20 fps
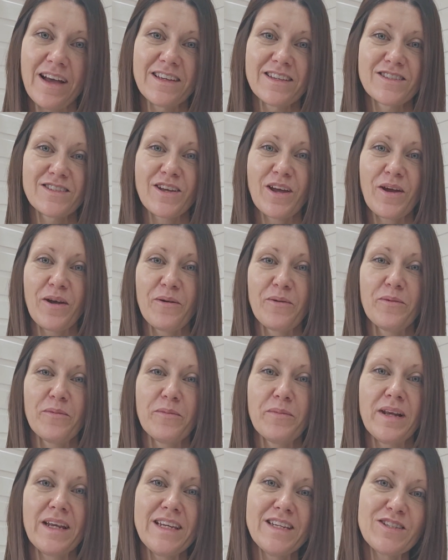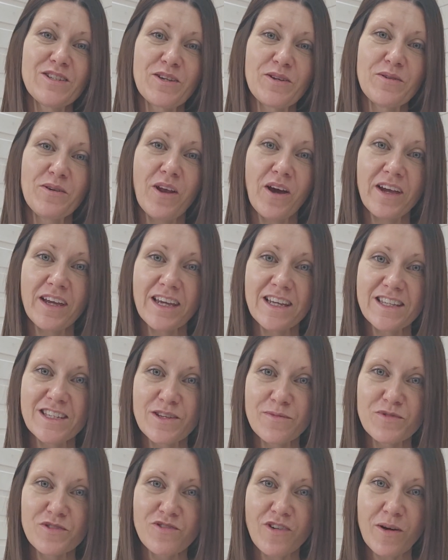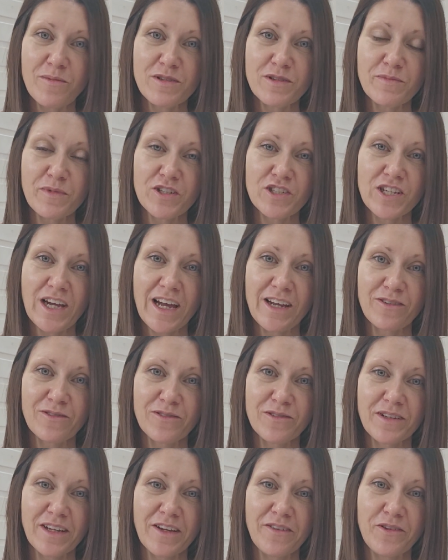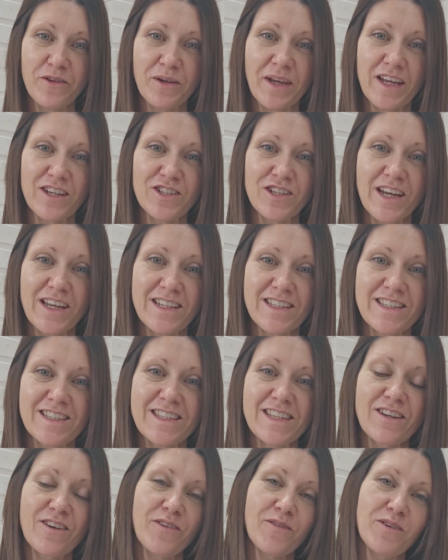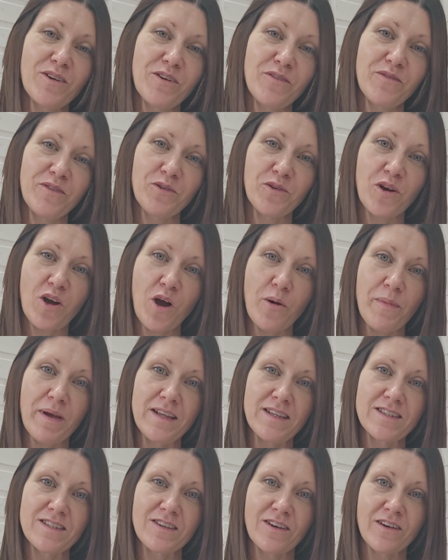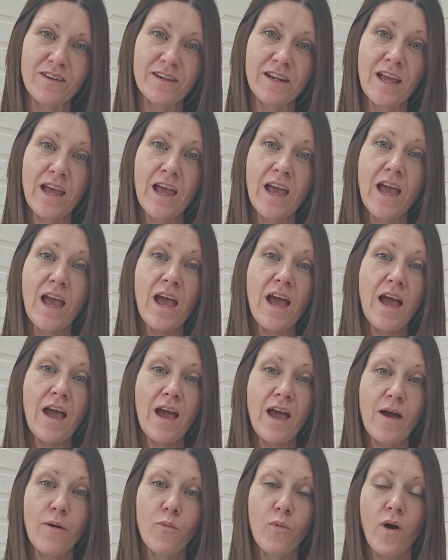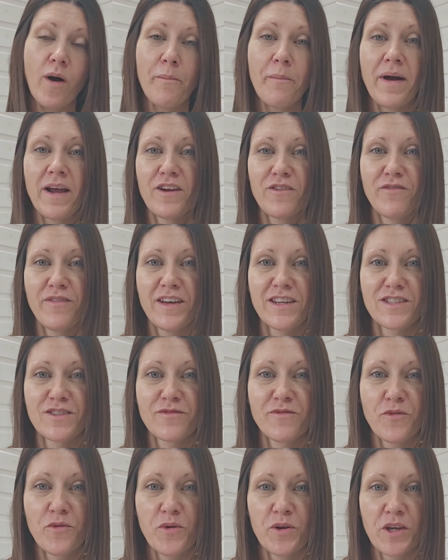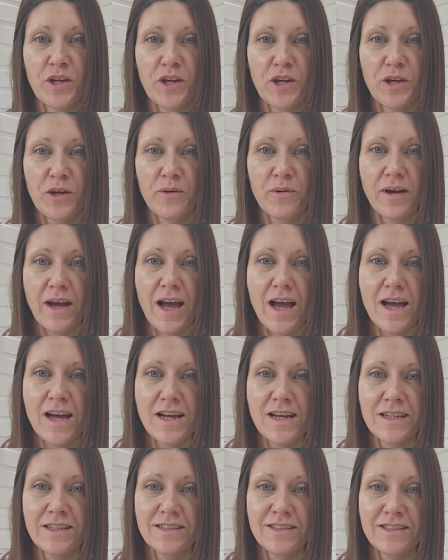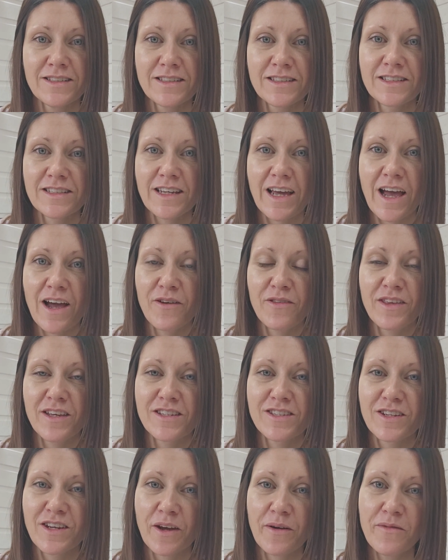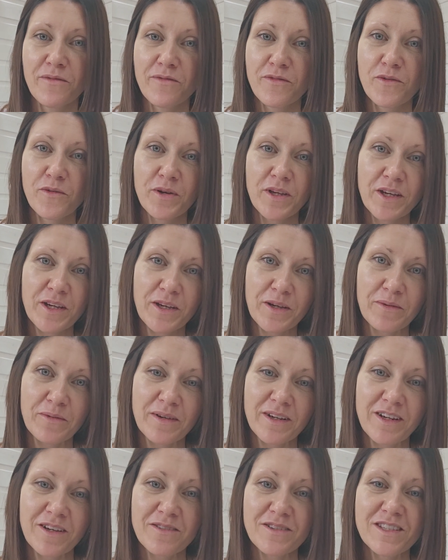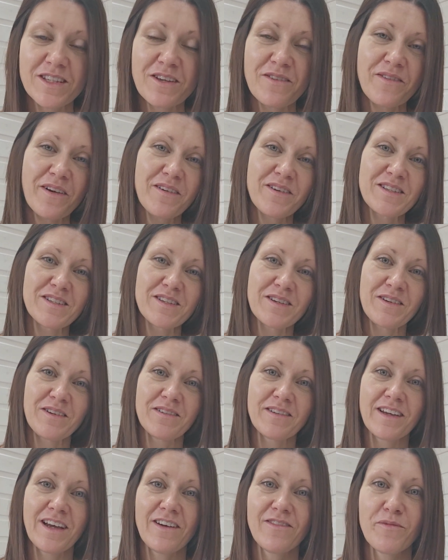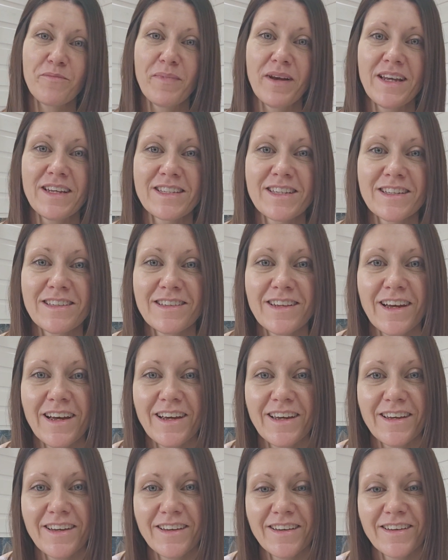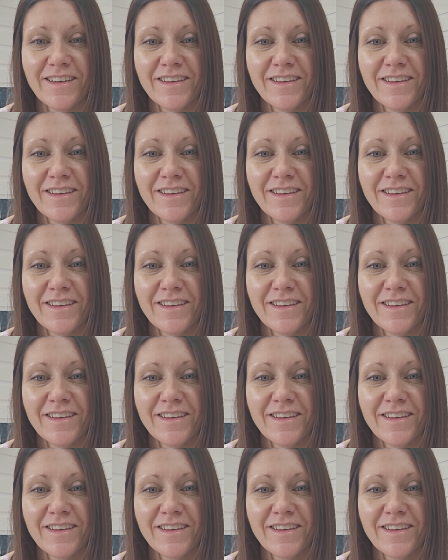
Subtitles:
So please do like and subscribe to my channel if you get chance. And I would love your comments on what manifests for you and how things are going for you. And I'll see you very soon. Have a blessed day.